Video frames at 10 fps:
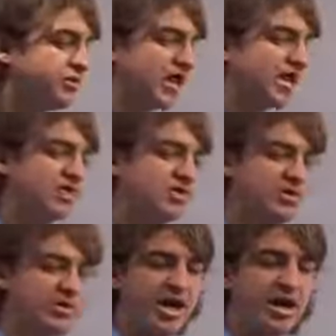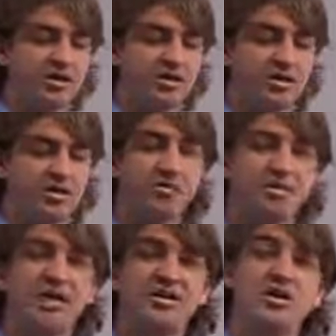money into a bank, that
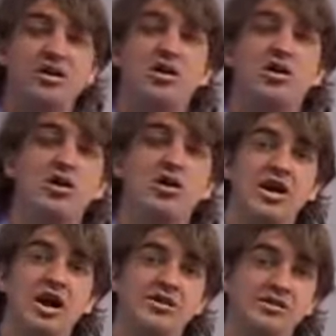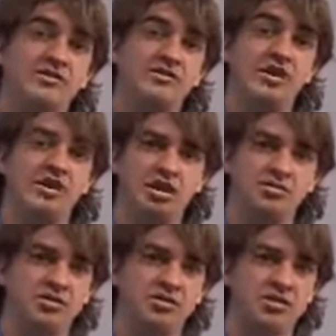bank can then loan out a very large
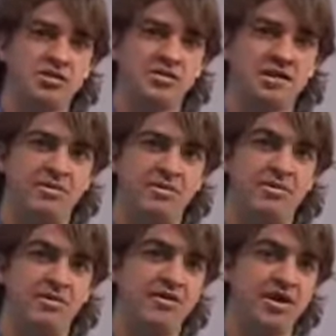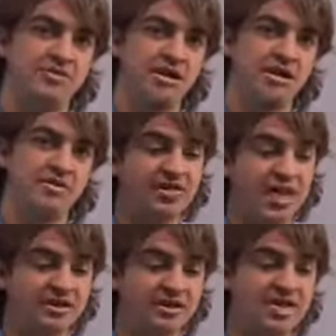proportion of that money
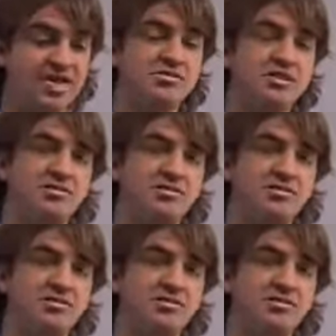and keep some